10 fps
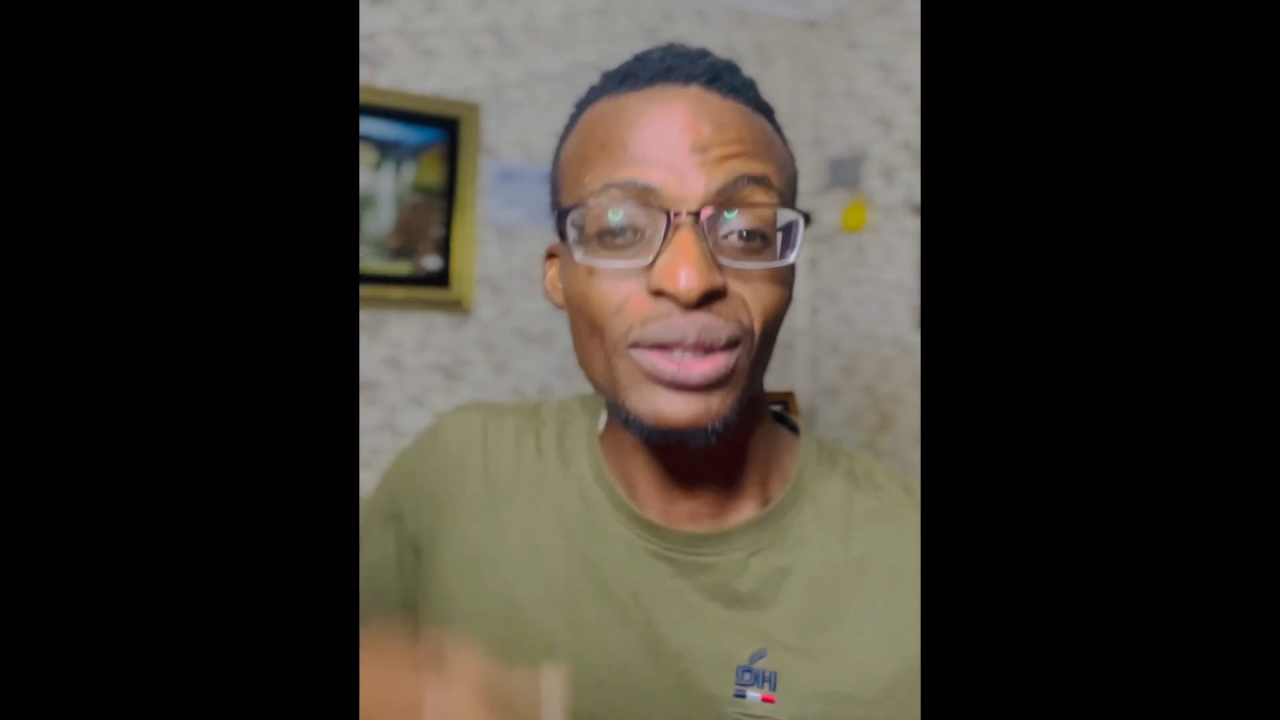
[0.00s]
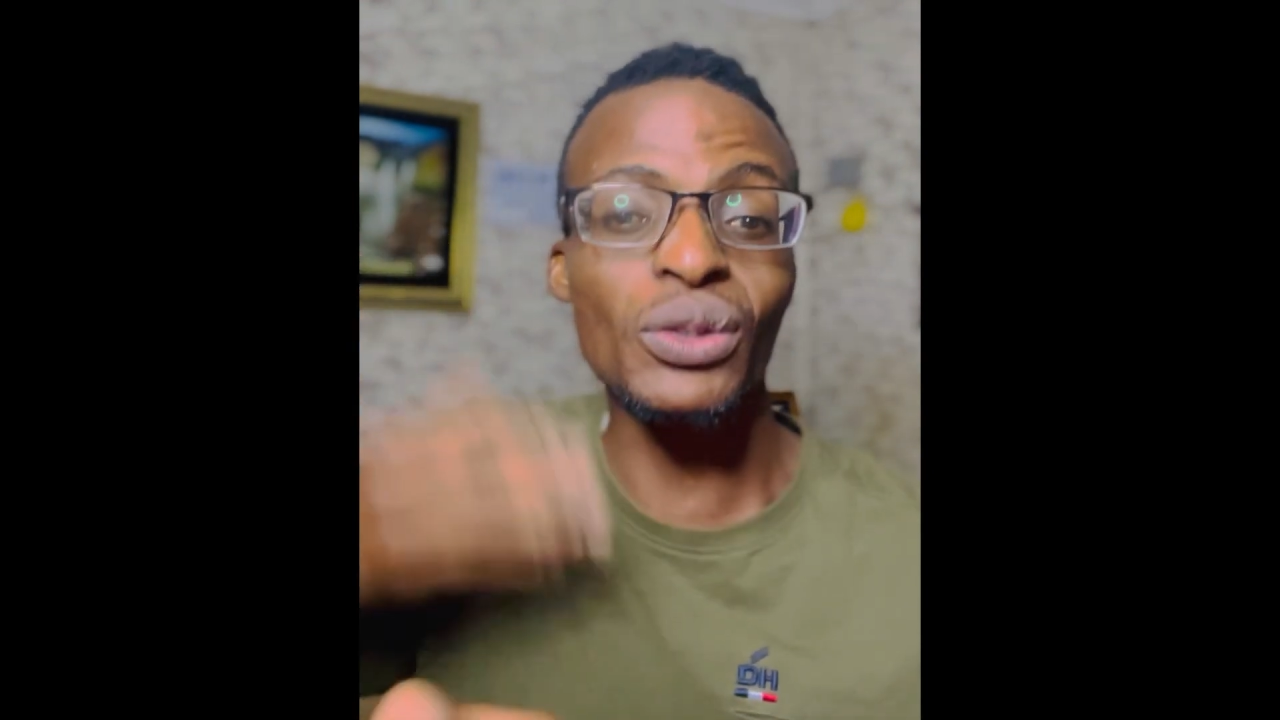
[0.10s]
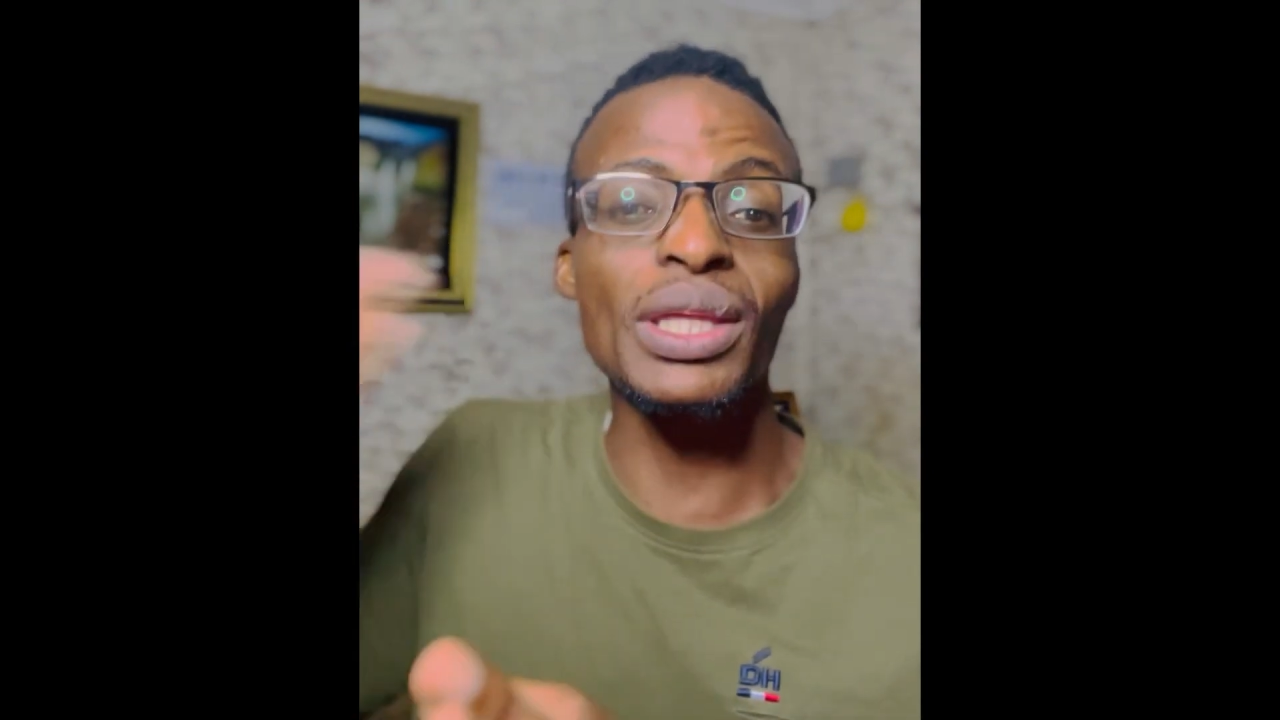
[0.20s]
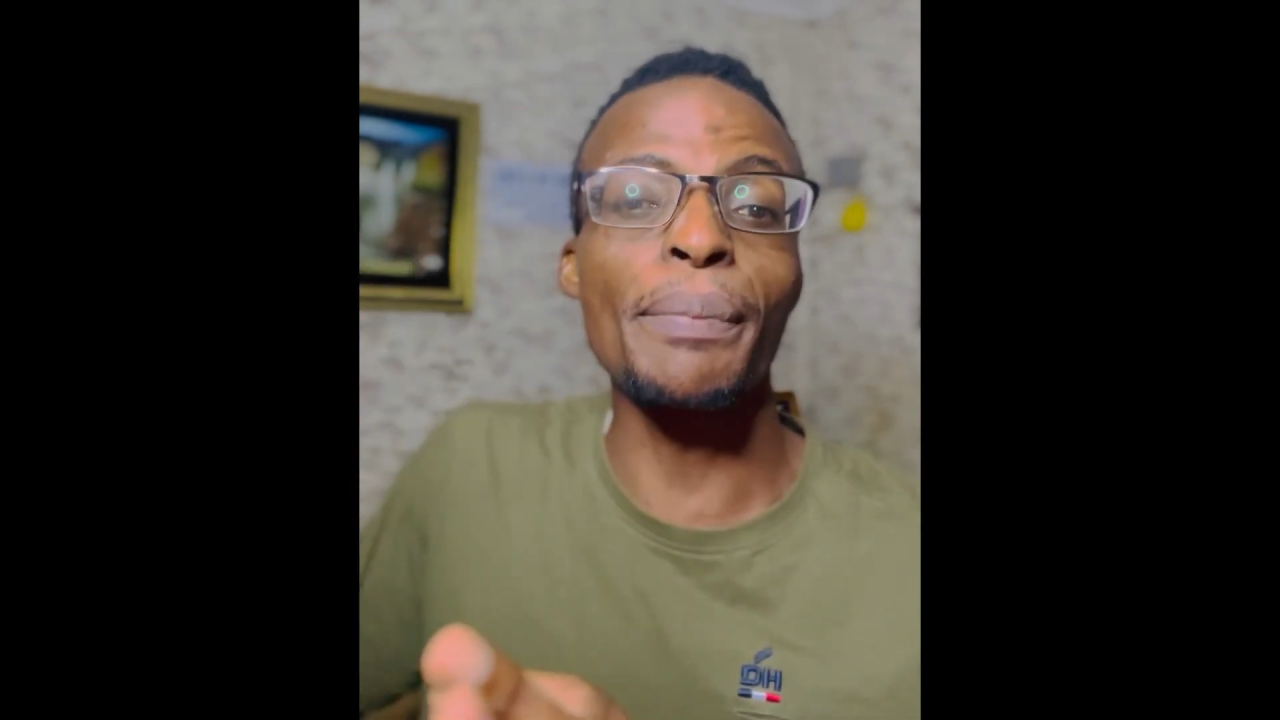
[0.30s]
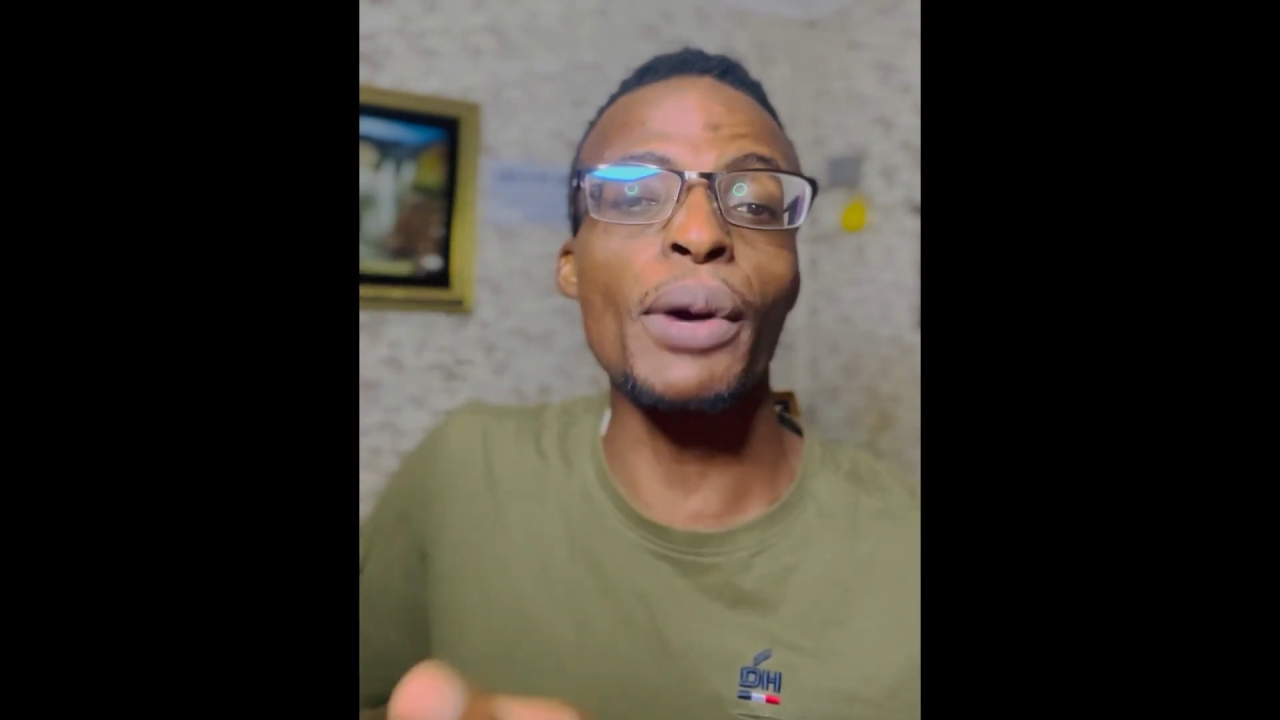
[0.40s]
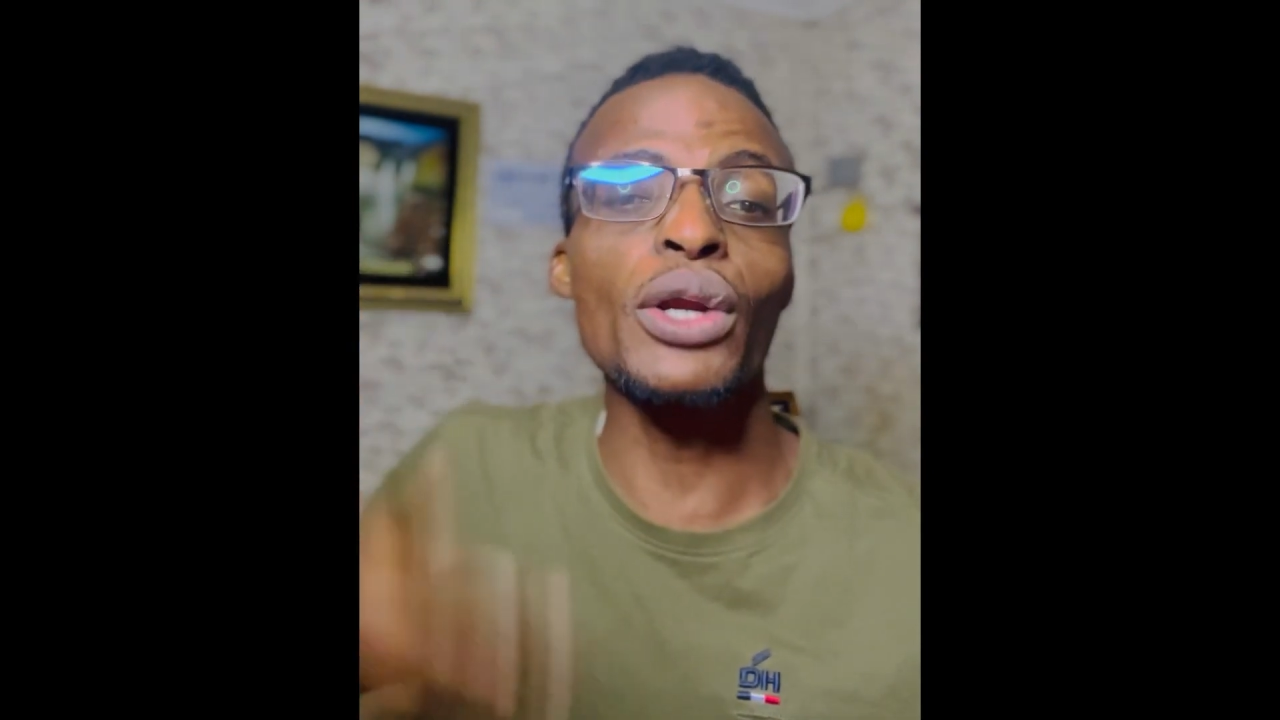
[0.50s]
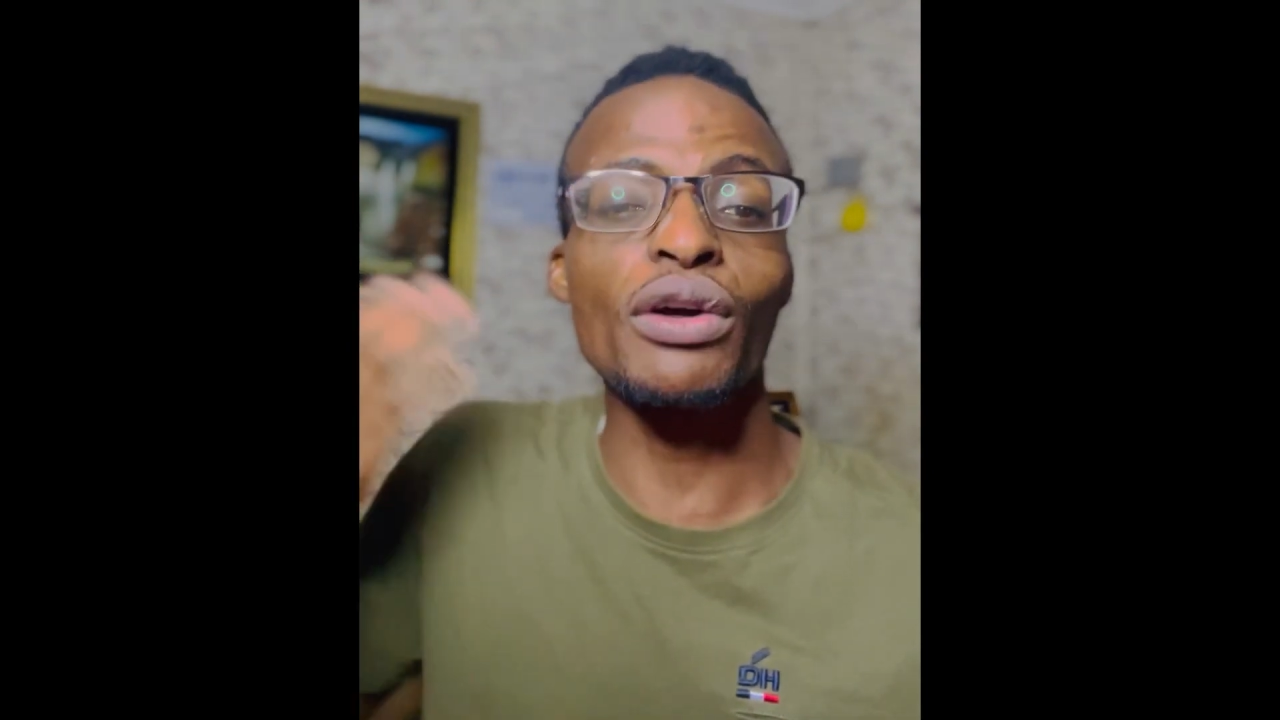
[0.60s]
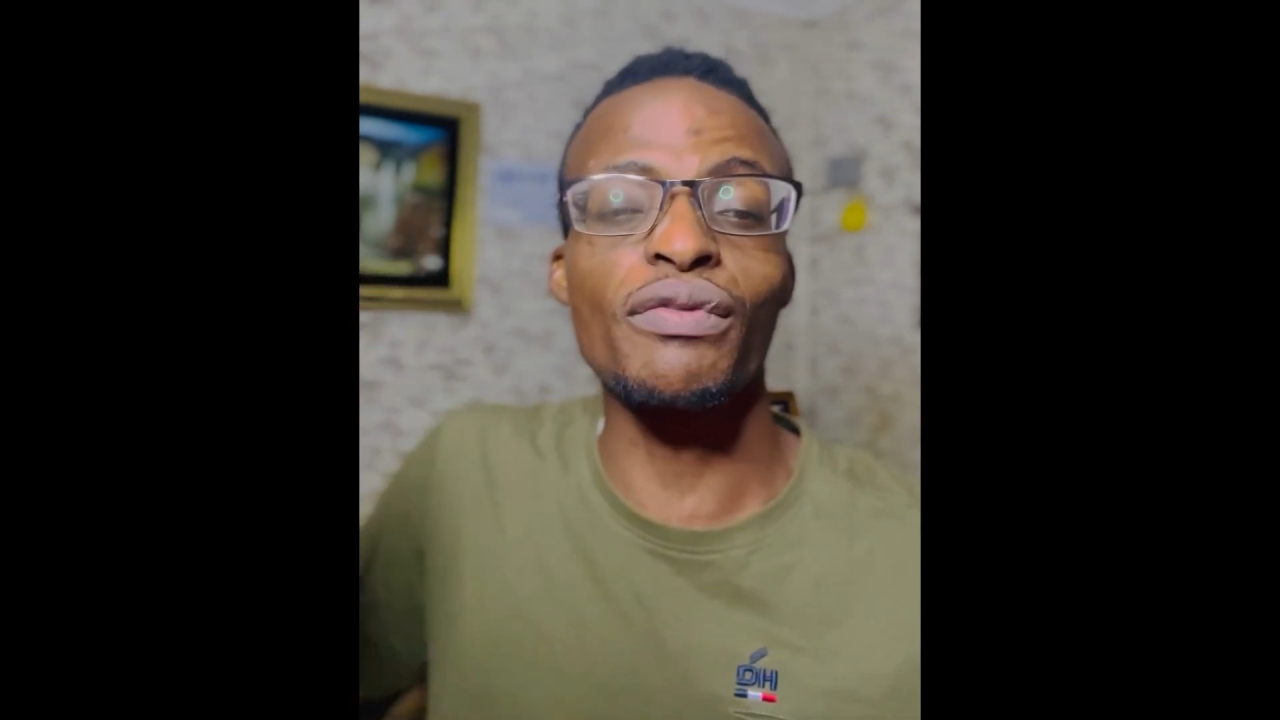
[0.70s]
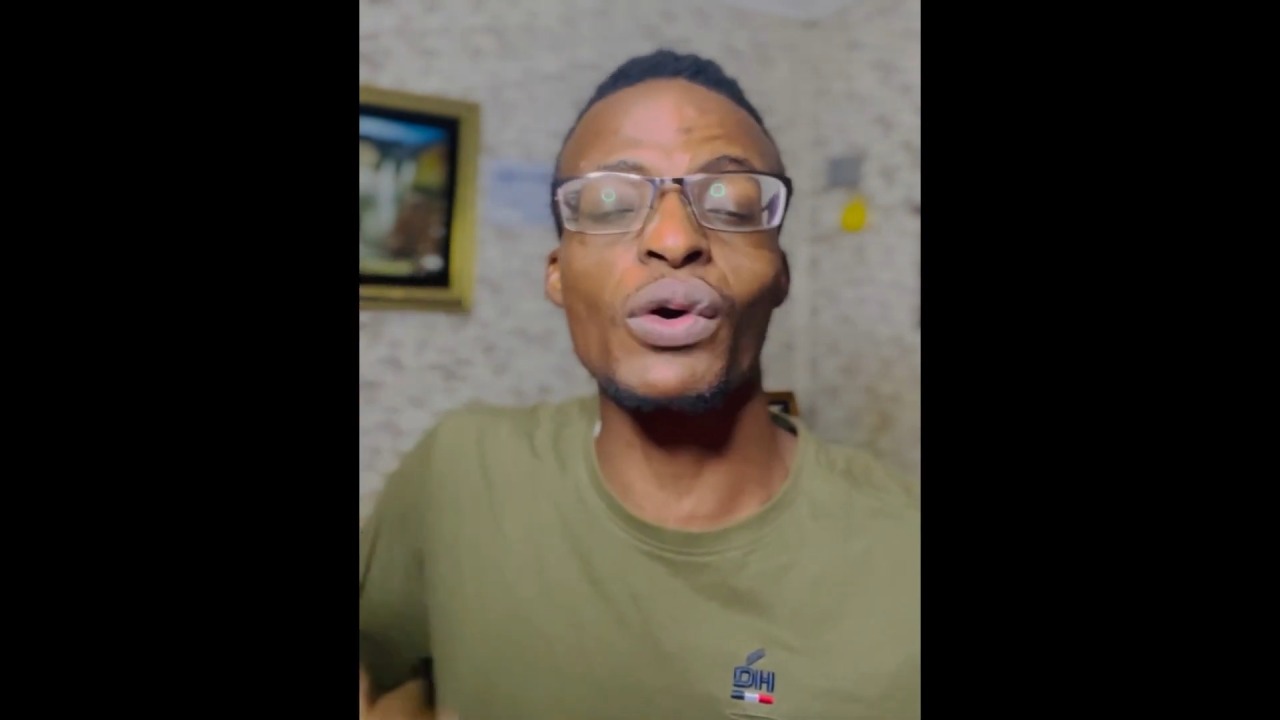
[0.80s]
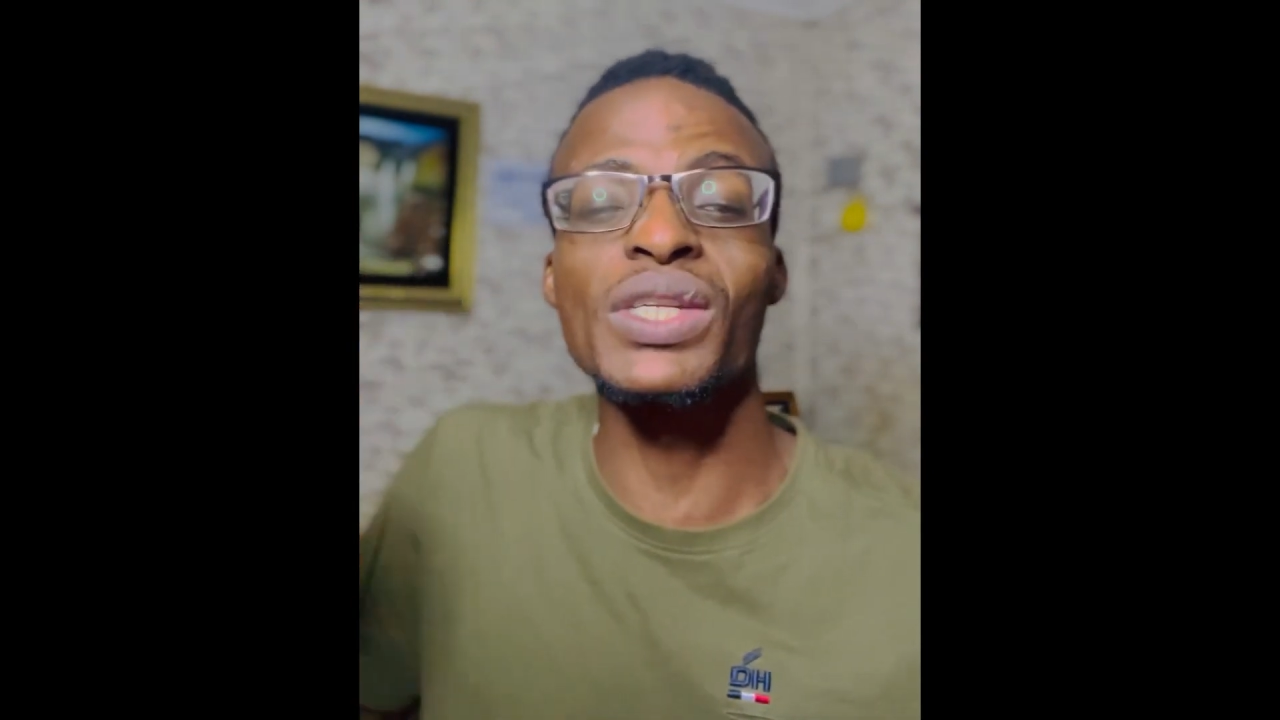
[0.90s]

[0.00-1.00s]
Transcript: to the point of